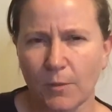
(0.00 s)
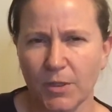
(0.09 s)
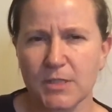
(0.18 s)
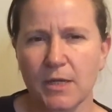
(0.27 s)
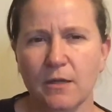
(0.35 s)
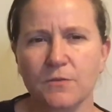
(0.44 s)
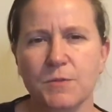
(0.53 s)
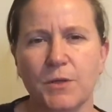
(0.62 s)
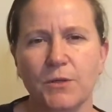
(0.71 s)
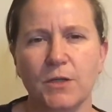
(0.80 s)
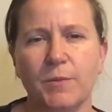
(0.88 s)
because I have
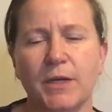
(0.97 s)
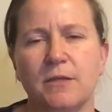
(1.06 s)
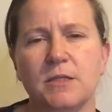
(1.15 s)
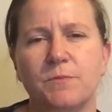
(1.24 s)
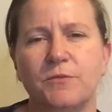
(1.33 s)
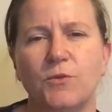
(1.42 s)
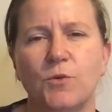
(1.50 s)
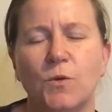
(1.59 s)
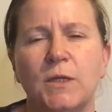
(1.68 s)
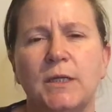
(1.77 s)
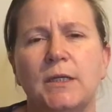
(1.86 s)
spoken about this
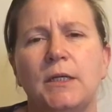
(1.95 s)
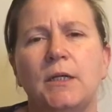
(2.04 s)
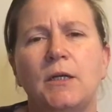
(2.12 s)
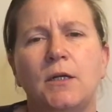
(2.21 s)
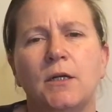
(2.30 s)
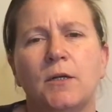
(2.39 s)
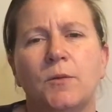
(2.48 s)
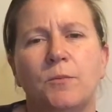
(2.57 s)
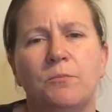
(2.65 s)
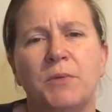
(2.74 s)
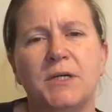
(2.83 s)
before.
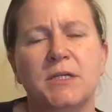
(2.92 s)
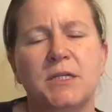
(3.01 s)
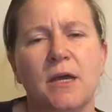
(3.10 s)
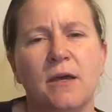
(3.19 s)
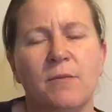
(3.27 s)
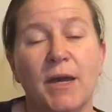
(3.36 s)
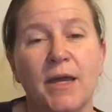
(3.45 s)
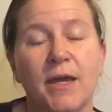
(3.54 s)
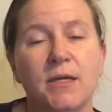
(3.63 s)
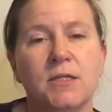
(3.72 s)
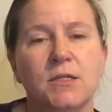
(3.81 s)
But I
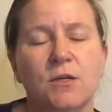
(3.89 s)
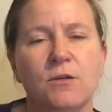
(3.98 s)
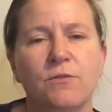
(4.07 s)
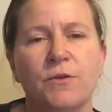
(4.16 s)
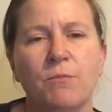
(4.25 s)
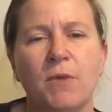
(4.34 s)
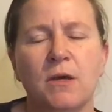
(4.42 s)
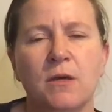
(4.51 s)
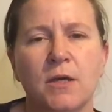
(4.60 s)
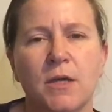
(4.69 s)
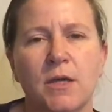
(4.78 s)
handed over
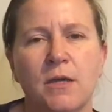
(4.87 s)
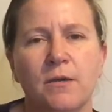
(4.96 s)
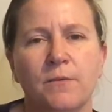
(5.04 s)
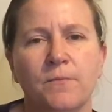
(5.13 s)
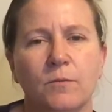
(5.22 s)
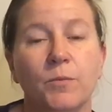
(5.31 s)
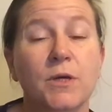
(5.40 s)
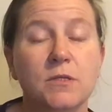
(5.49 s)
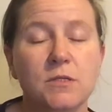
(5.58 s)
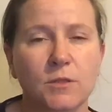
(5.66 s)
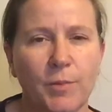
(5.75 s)
my
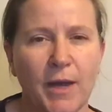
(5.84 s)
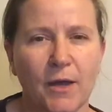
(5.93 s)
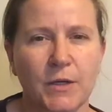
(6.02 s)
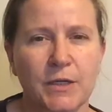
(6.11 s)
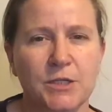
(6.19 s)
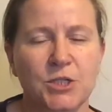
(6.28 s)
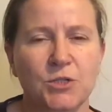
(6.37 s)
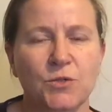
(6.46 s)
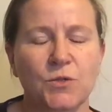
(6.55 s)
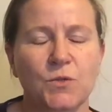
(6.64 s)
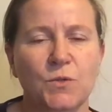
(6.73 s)
personal power
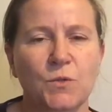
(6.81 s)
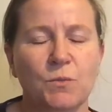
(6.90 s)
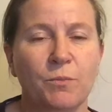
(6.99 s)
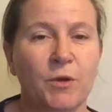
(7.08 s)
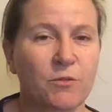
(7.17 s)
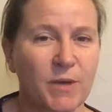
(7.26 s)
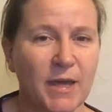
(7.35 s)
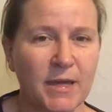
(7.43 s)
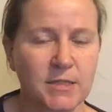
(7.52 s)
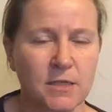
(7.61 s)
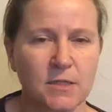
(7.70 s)
to both my
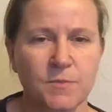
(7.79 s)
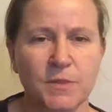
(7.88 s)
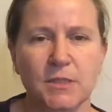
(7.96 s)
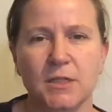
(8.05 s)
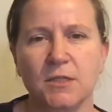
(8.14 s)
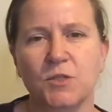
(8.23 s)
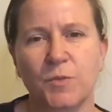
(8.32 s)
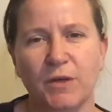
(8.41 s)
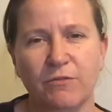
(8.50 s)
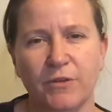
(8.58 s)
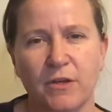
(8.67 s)
ex-husband and to
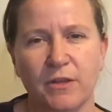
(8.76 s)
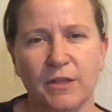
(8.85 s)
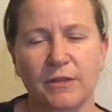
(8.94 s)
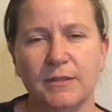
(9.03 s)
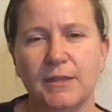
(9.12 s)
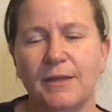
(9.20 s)
my father.